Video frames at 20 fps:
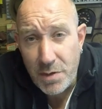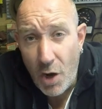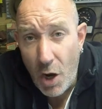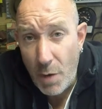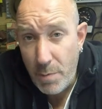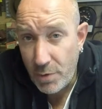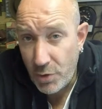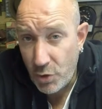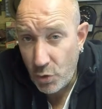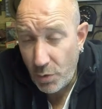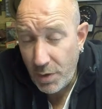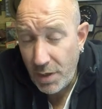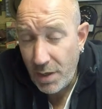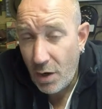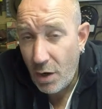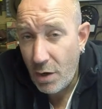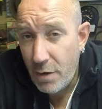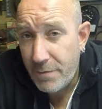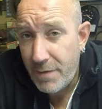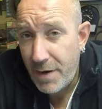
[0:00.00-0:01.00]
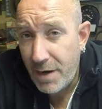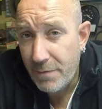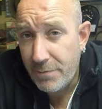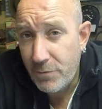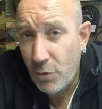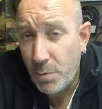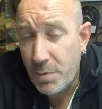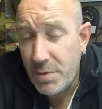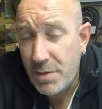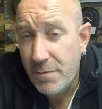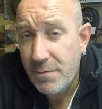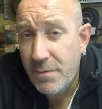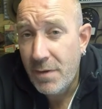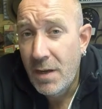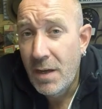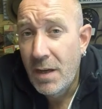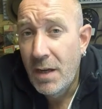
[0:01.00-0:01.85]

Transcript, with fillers: I hope you enjoyed it. I hope you found it informative.